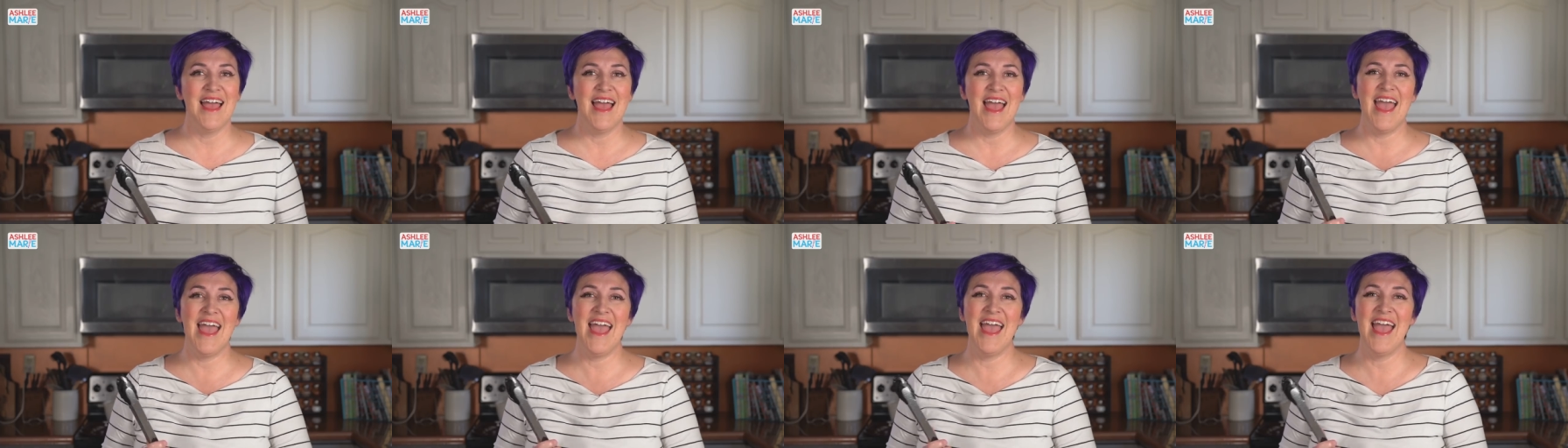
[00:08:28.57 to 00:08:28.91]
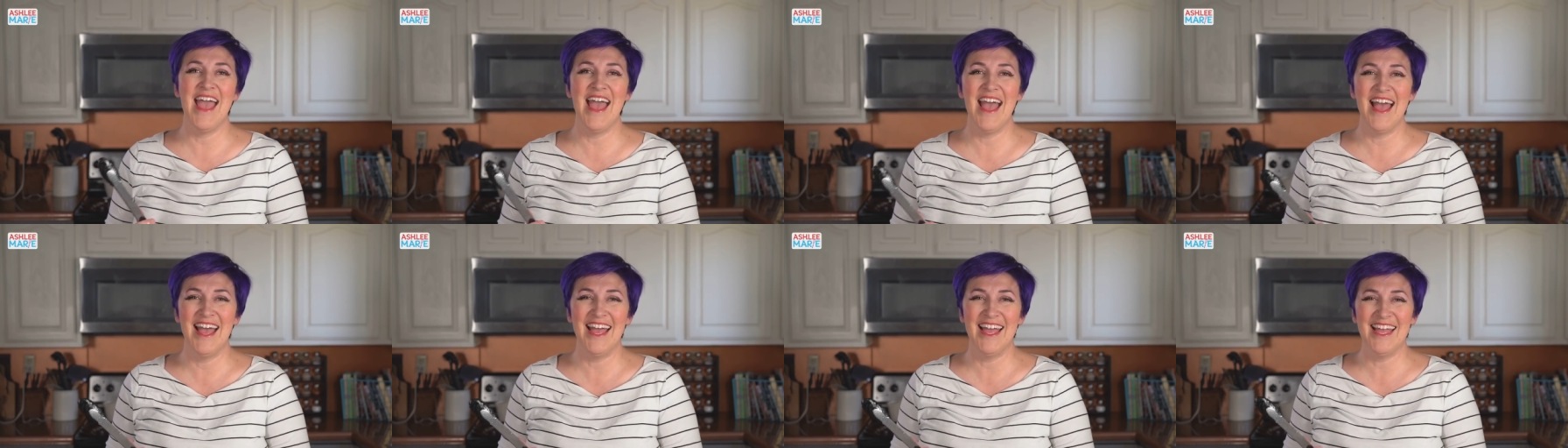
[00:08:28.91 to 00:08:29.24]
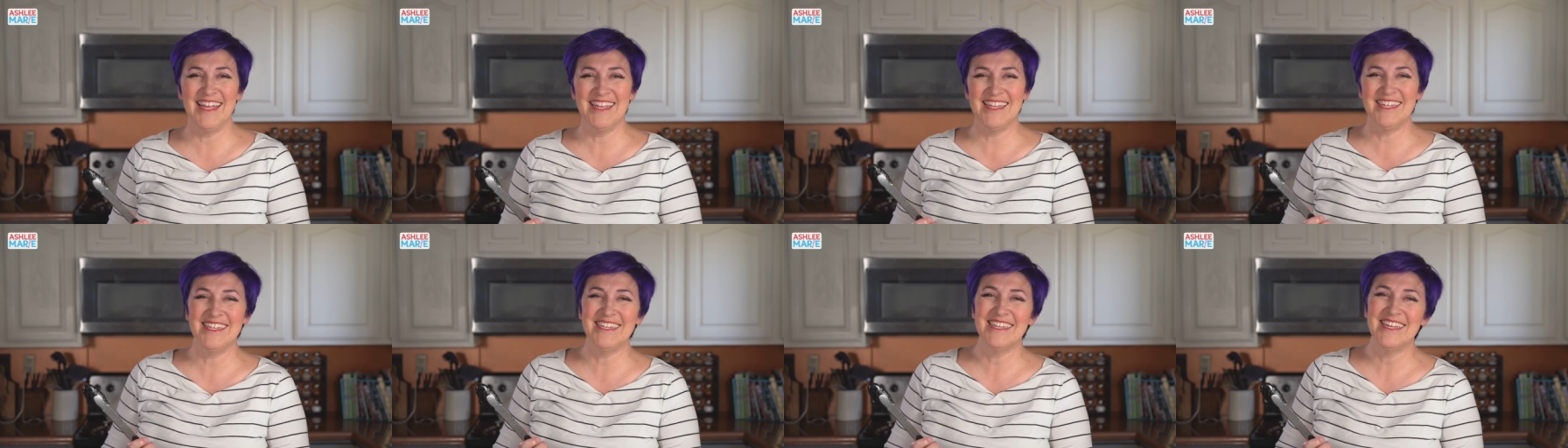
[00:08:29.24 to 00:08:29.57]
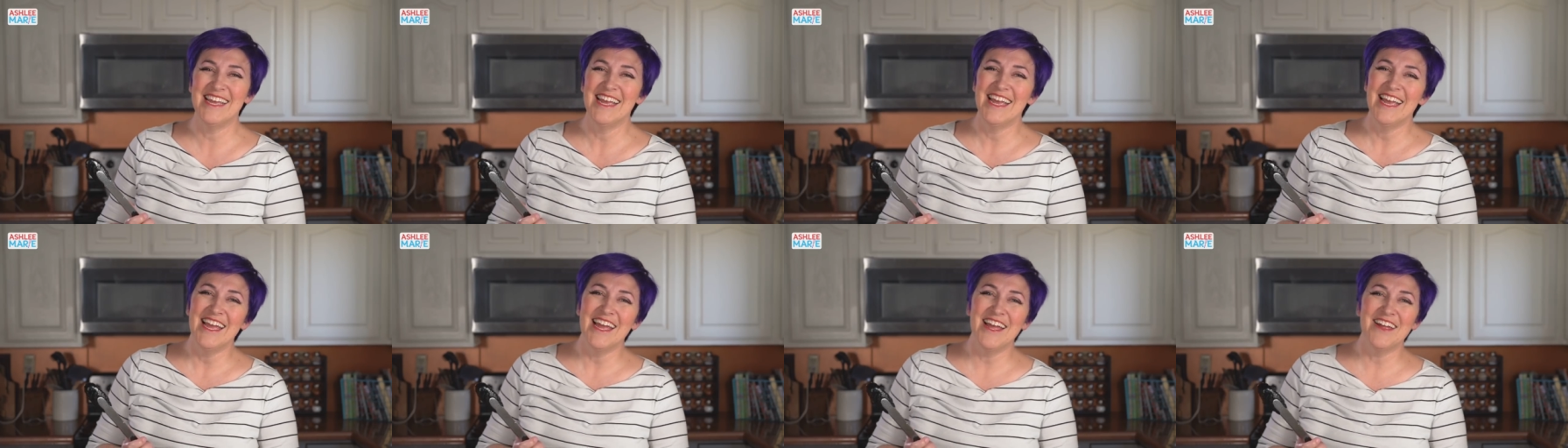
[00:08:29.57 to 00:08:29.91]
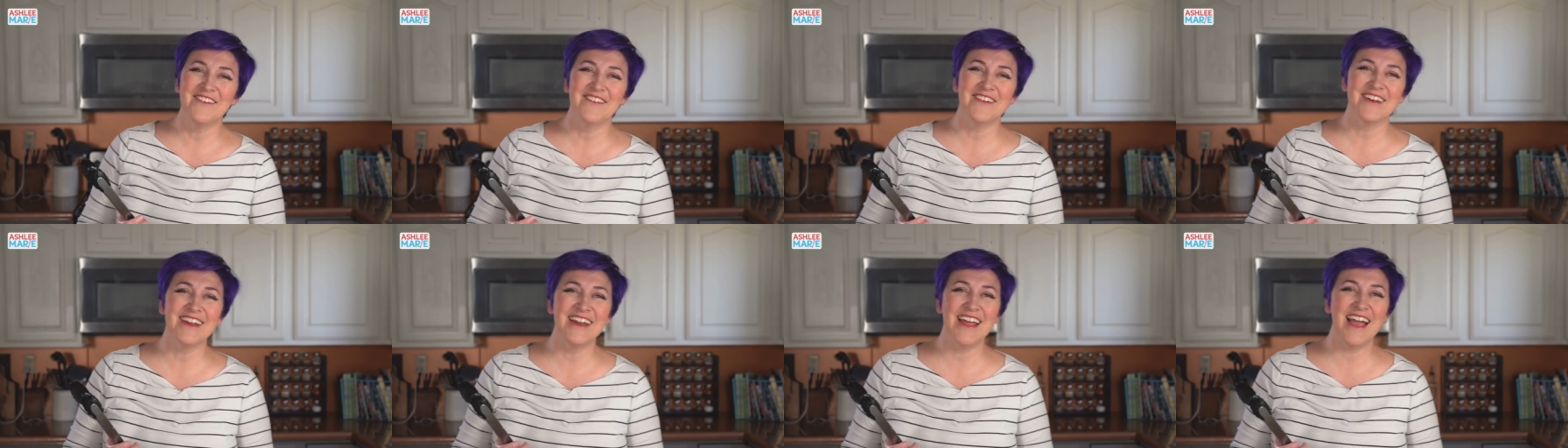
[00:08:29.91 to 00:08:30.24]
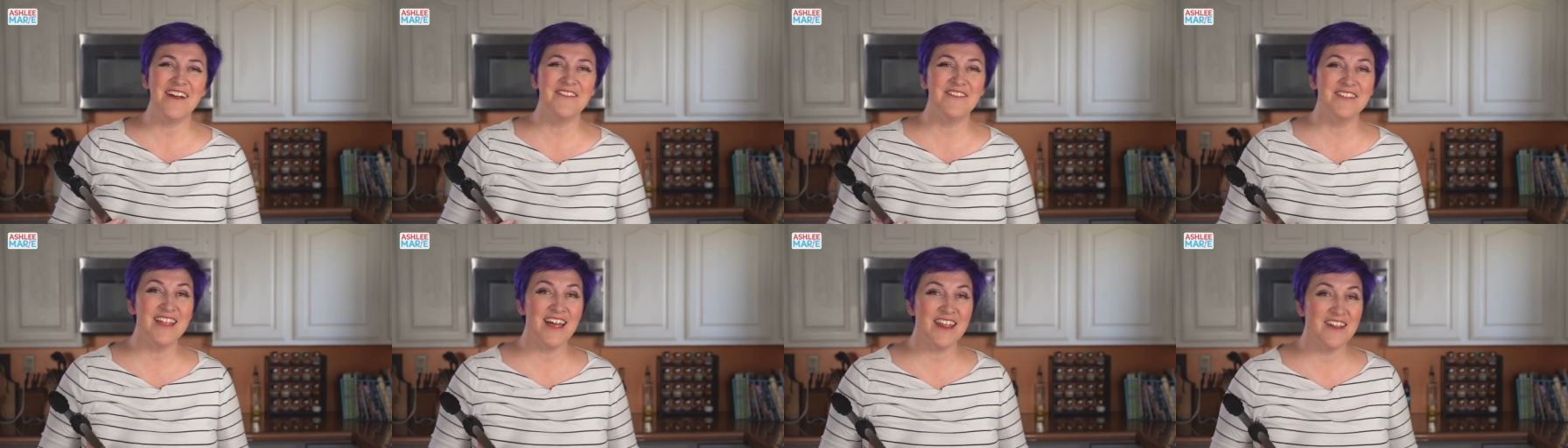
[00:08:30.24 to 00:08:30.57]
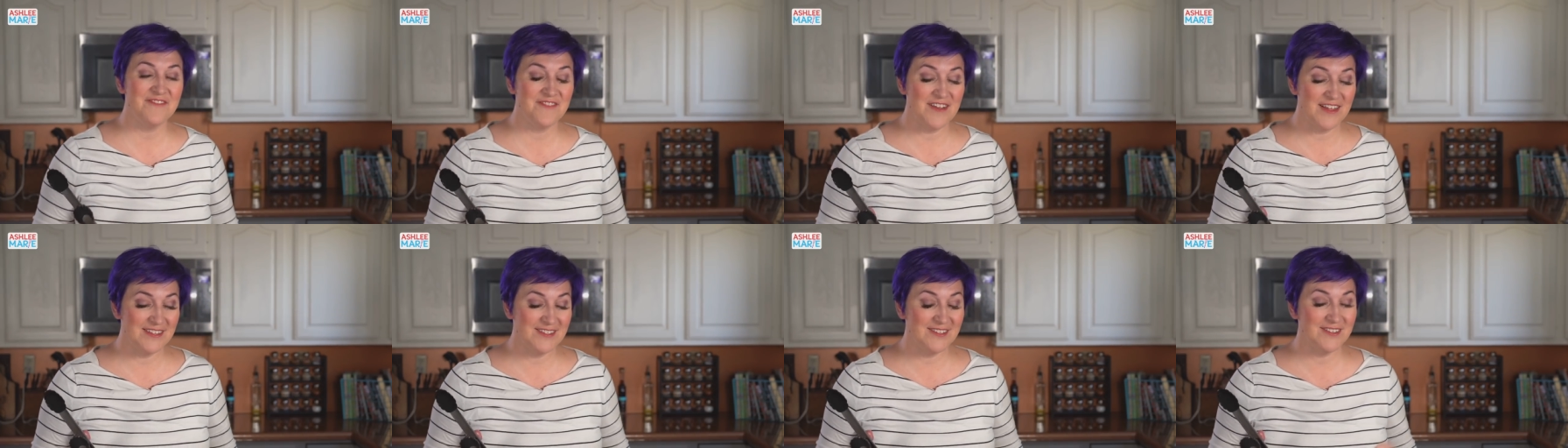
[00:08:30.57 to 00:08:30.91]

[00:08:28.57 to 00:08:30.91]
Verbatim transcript: and we're gonna have a lot of fun.